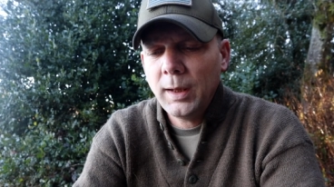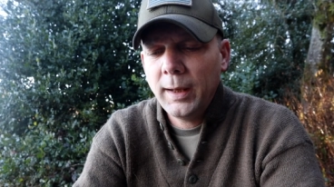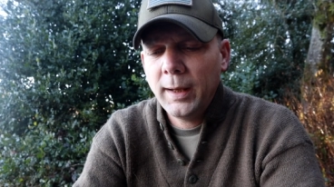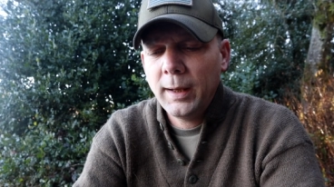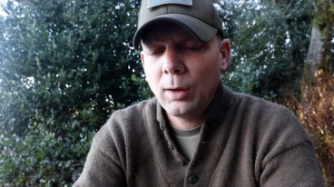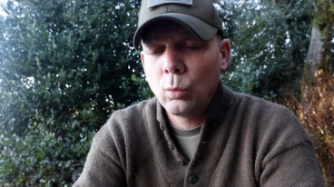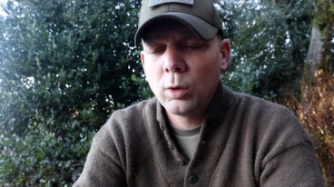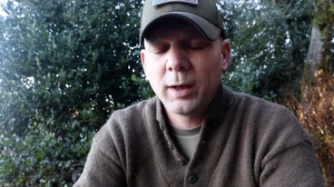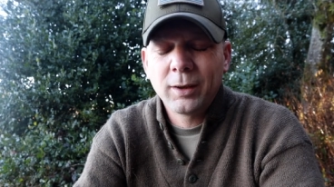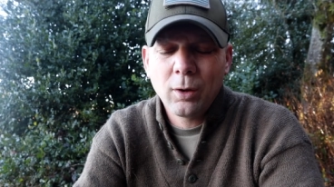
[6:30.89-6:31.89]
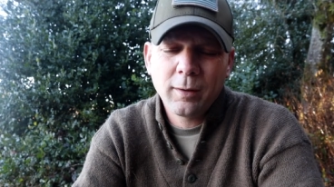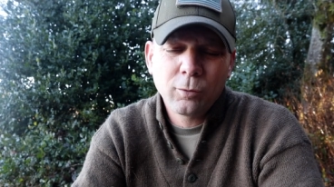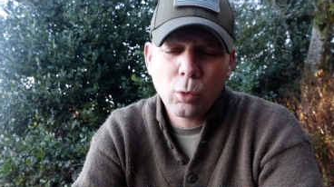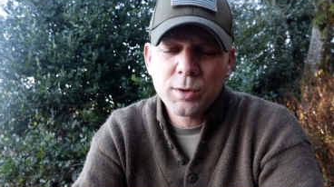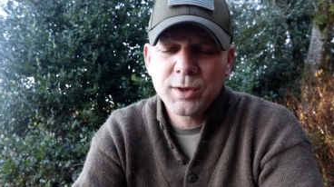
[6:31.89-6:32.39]
Uh, of
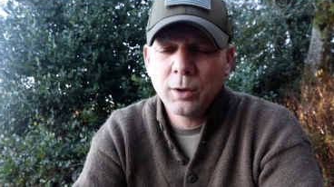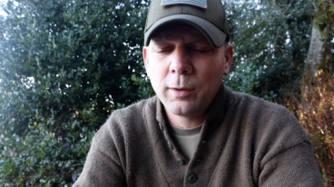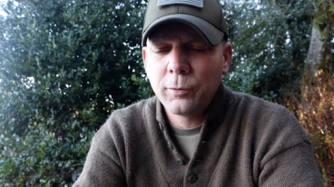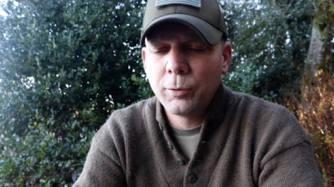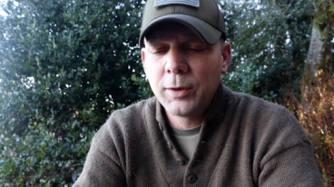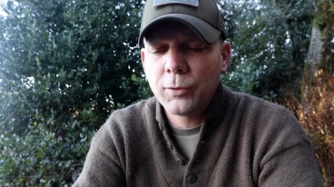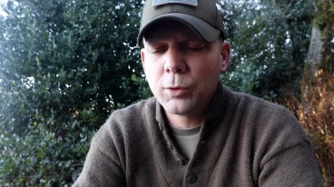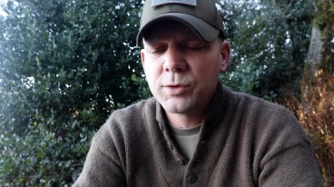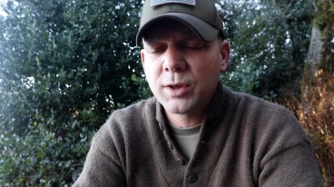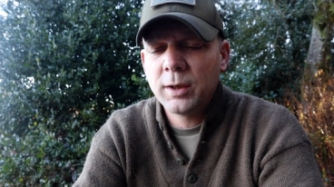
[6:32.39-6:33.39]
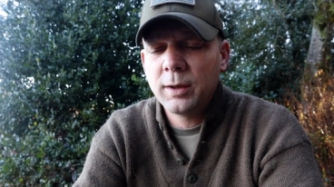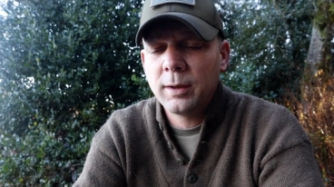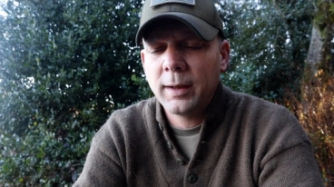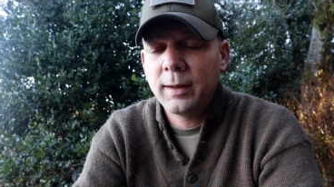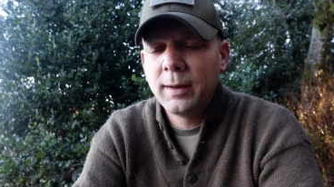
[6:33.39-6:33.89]
course, you know, if you read through, it's going
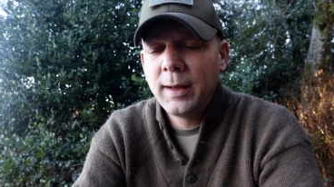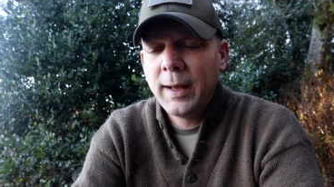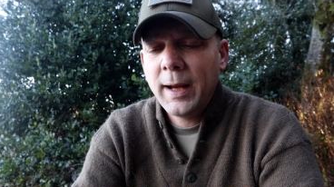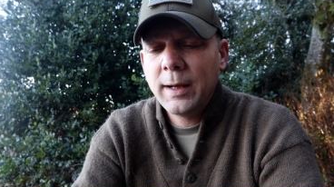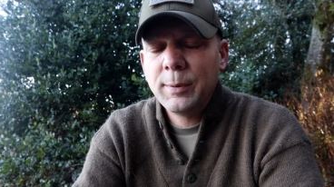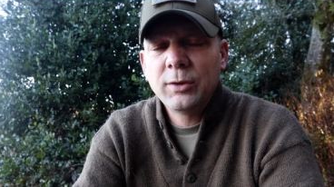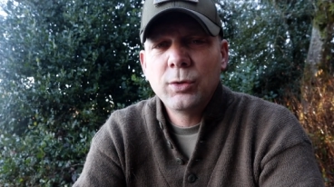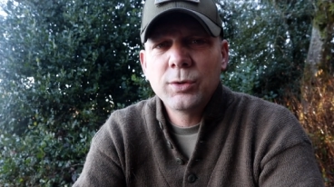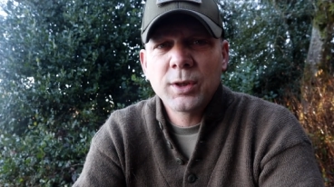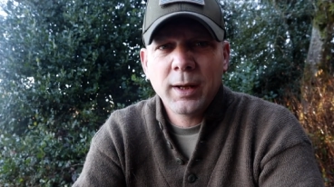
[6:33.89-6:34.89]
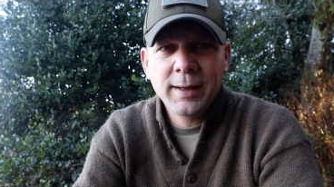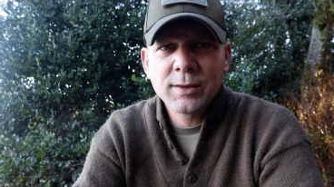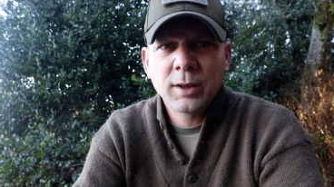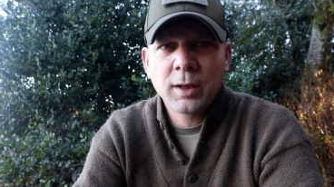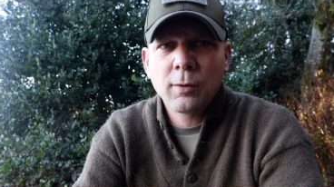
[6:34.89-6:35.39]
to, ADP2 is
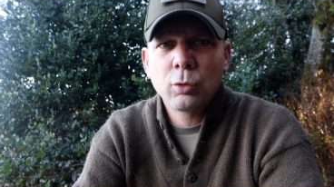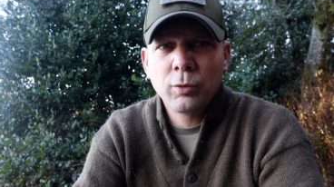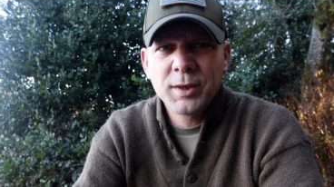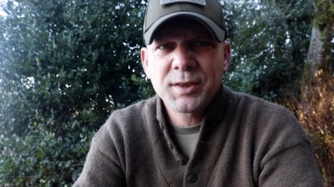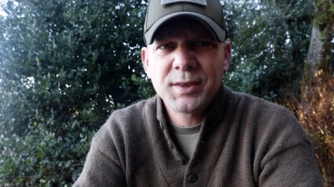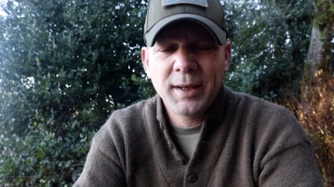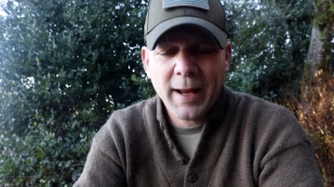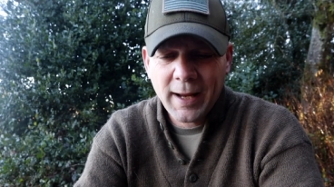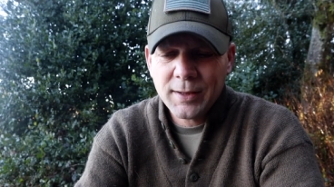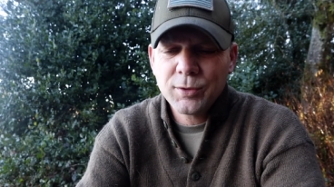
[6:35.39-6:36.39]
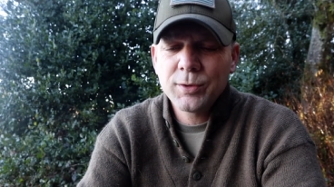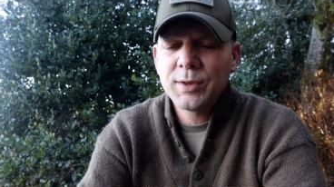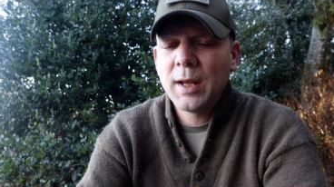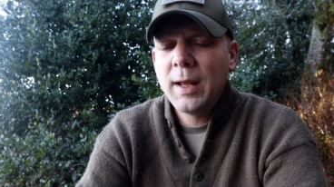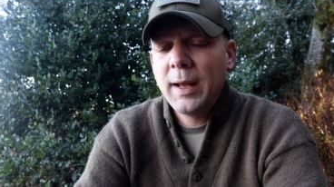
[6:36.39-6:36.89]
going to cover risks and
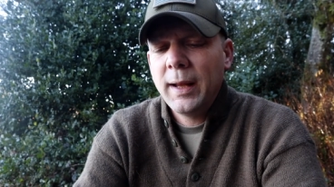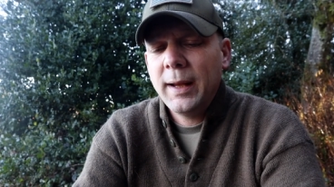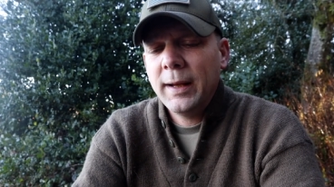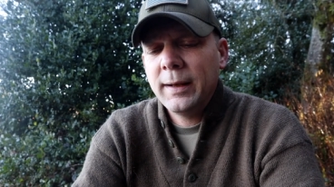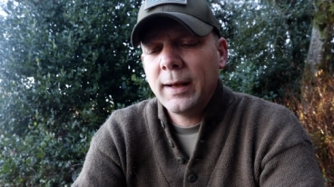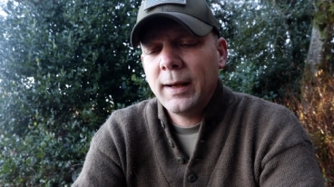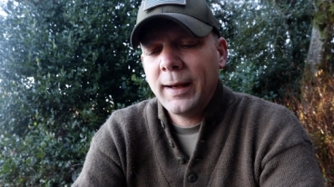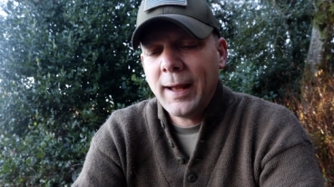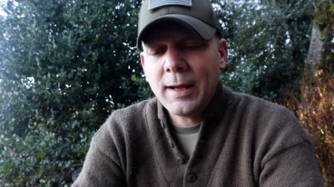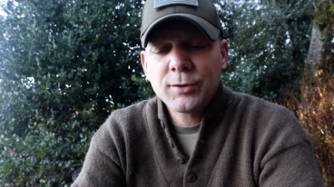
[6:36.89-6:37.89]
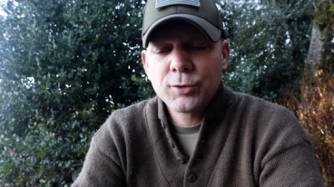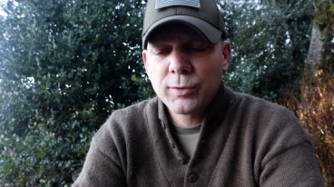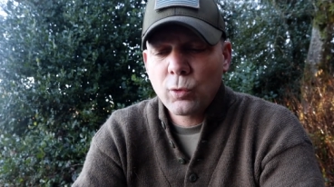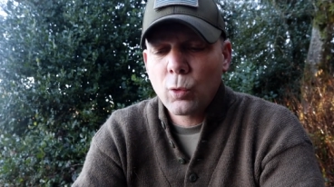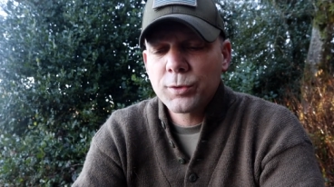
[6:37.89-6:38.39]
hazards. And uh, hazards,
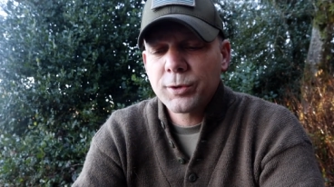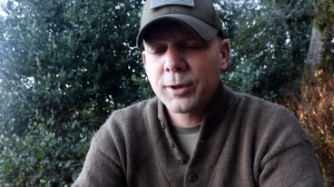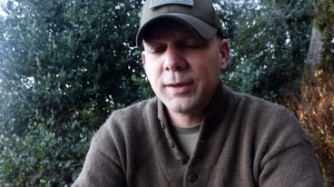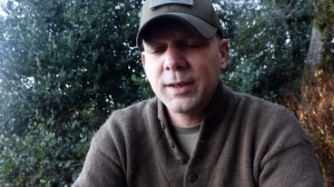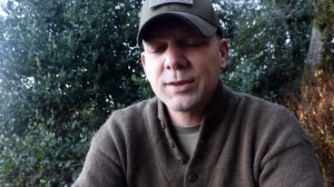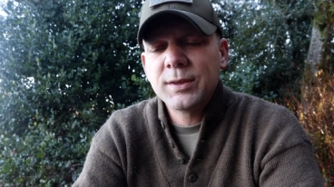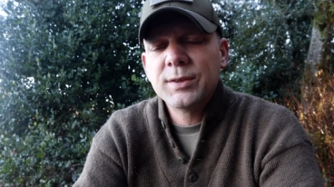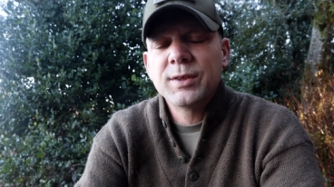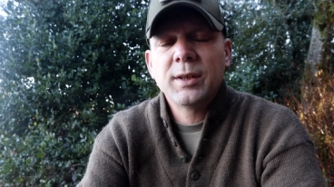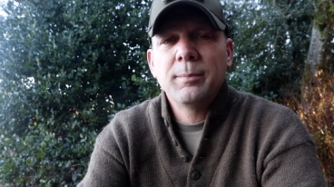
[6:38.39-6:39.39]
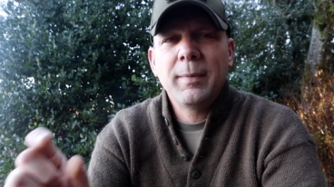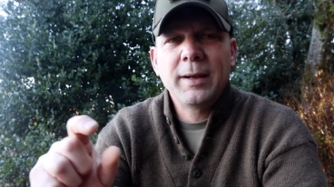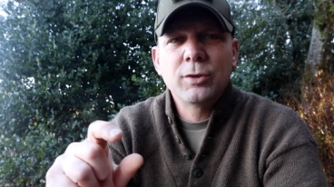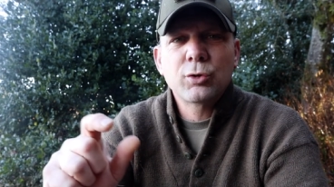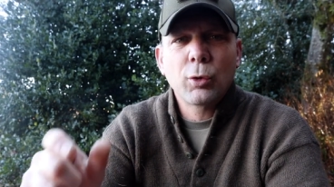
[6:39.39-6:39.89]
of course, are conditions that
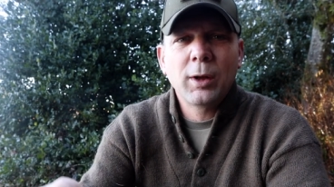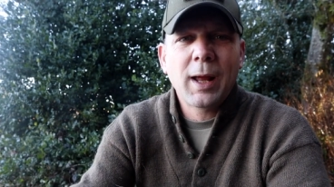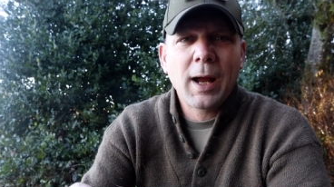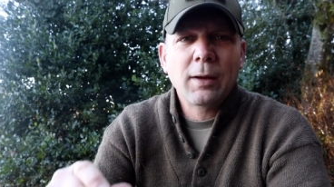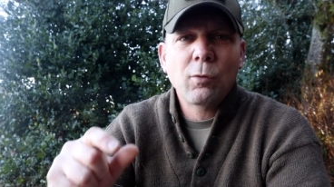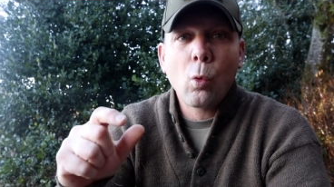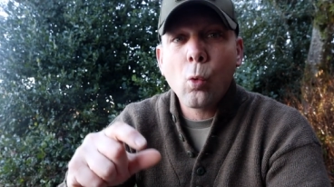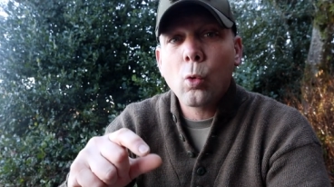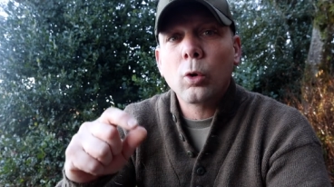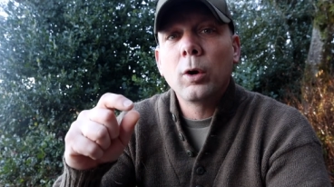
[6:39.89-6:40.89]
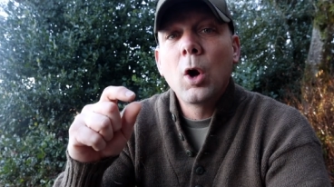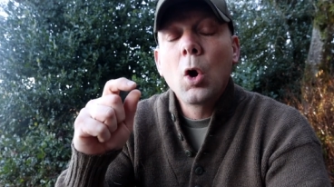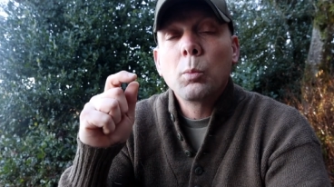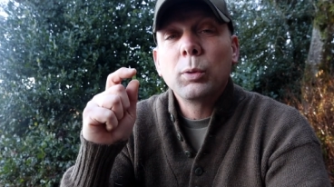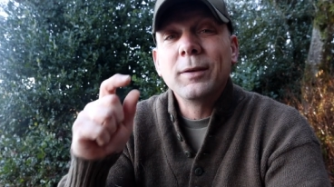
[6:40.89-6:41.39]
may destroy life or
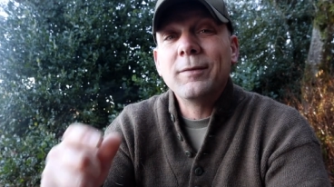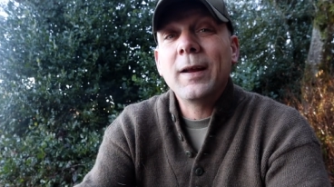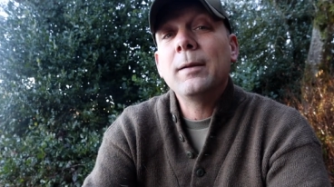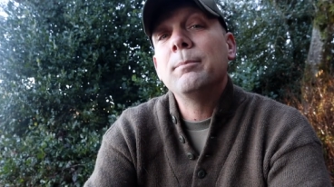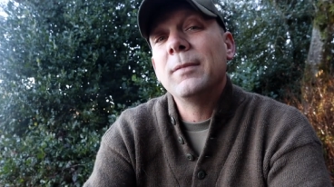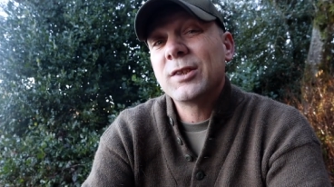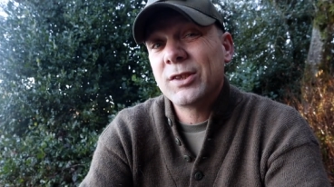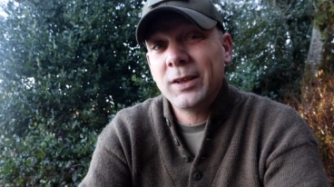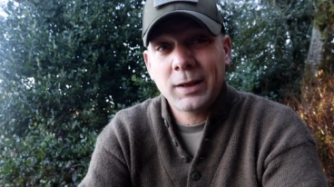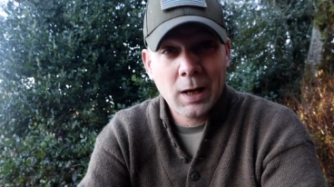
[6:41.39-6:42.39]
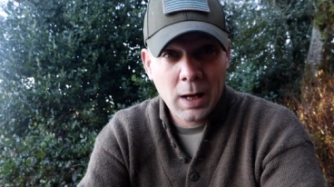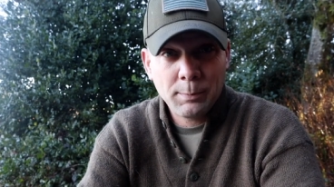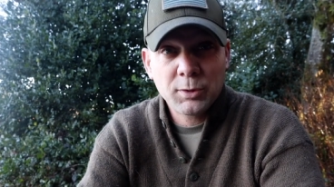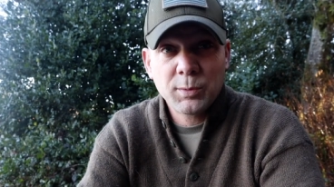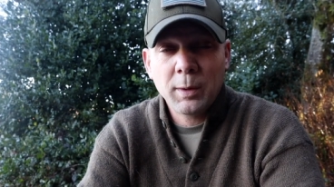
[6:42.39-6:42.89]
prevent mission
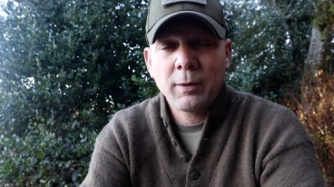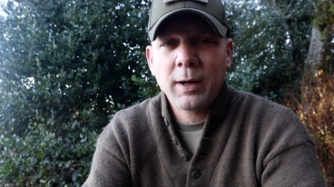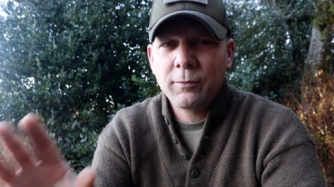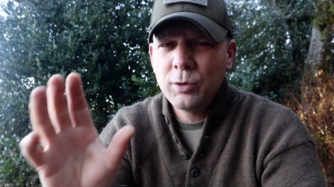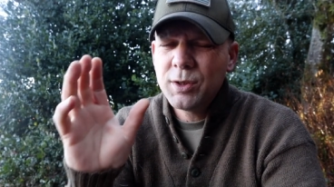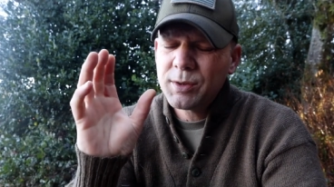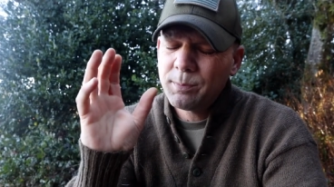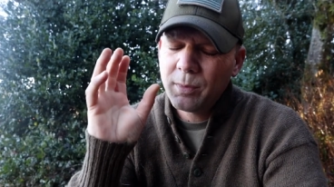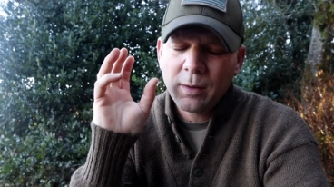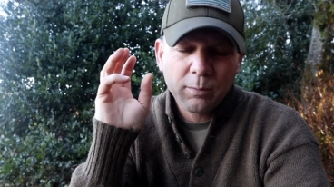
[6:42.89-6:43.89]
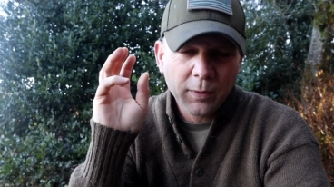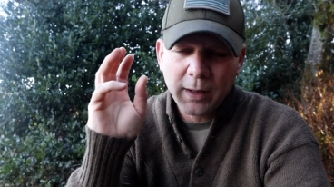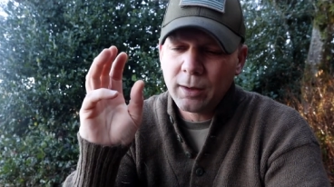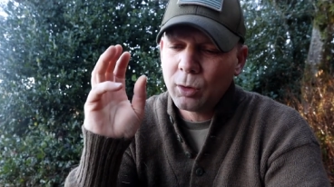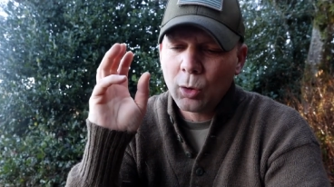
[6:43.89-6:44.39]
accomplishment, right? If you just
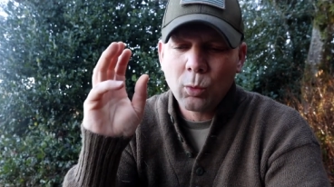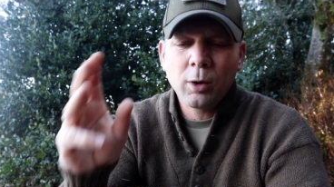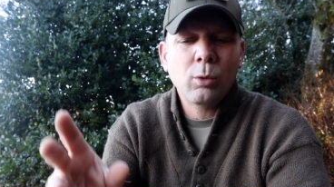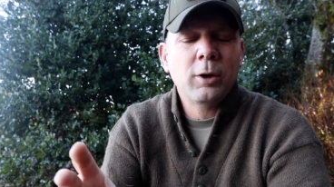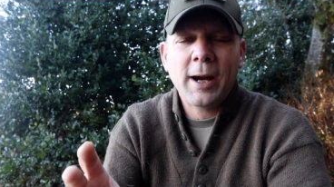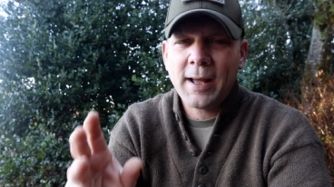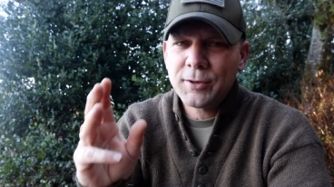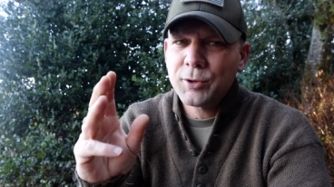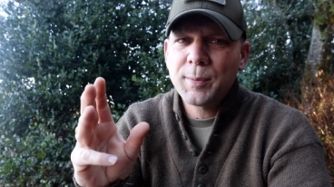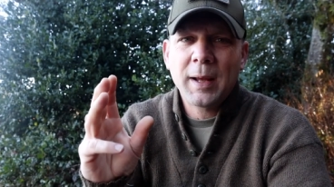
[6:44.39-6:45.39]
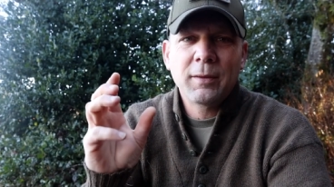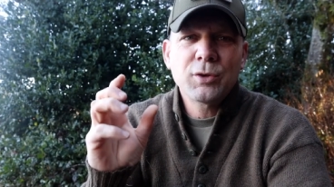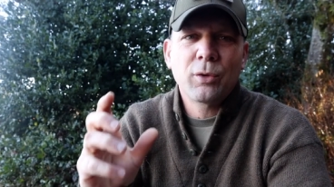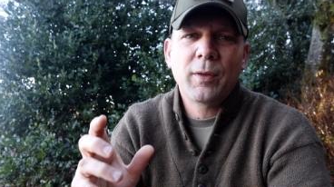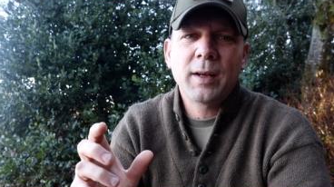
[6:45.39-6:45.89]
think, you know, what, what are hazards, man?
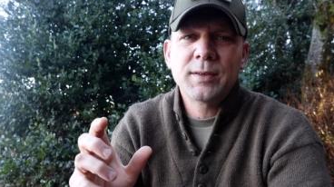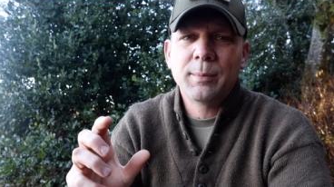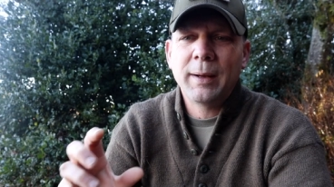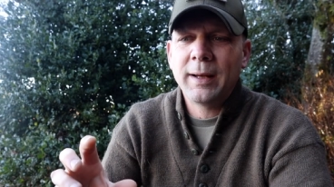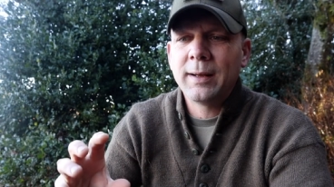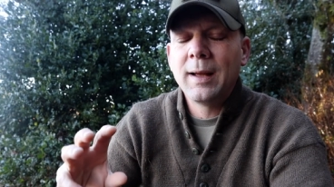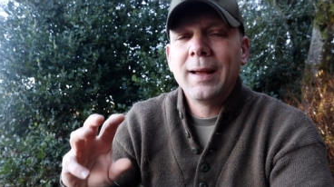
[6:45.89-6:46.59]
These are things that may